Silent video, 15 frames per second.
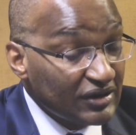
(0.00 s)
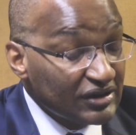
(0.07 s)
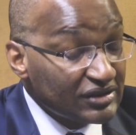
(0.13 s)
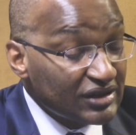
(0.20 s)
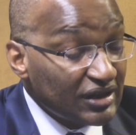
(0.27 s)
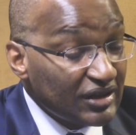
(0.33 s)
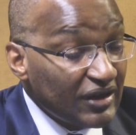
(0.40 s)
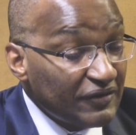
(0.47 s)

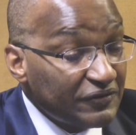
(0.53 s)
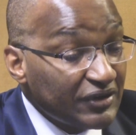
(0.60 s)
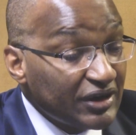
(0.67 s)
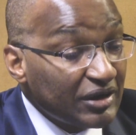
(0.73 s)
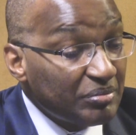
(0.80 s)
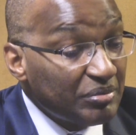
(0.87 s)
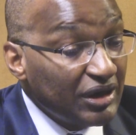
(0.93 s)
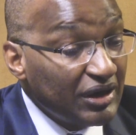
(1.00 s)
South
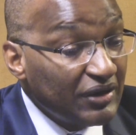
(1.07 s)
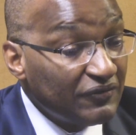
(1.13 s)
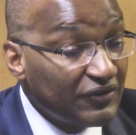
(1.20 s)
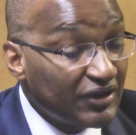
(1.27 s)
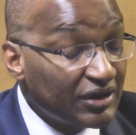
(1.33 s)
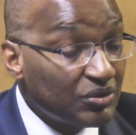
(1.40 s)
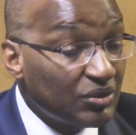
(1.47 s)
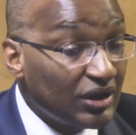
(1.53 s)
Africa may
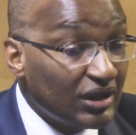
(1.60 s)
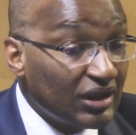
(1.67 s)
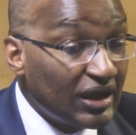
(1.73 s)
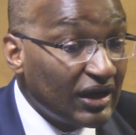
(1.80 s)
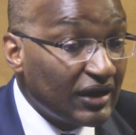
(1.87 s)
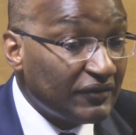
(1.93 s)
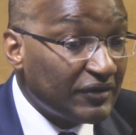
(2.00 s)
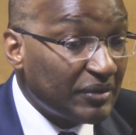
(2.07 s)
very well
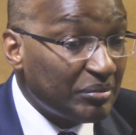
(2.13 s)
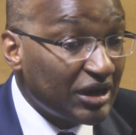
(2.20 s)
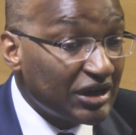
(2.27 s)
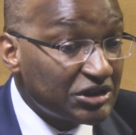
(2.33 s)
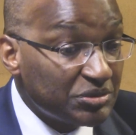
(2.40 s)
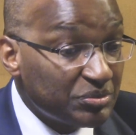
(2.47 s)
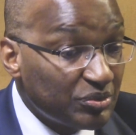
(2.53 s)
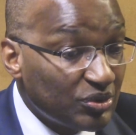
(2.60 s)
have a
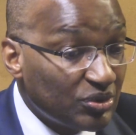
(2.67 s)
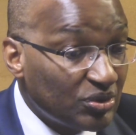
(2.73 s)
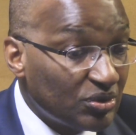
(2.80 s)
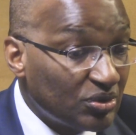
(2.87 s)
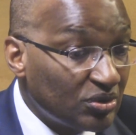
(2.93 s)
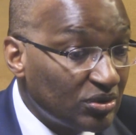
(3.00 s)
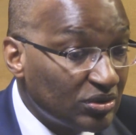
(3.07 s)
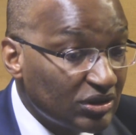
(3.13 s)
much
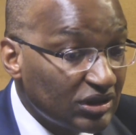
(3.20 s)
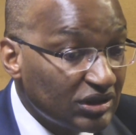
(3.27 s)
more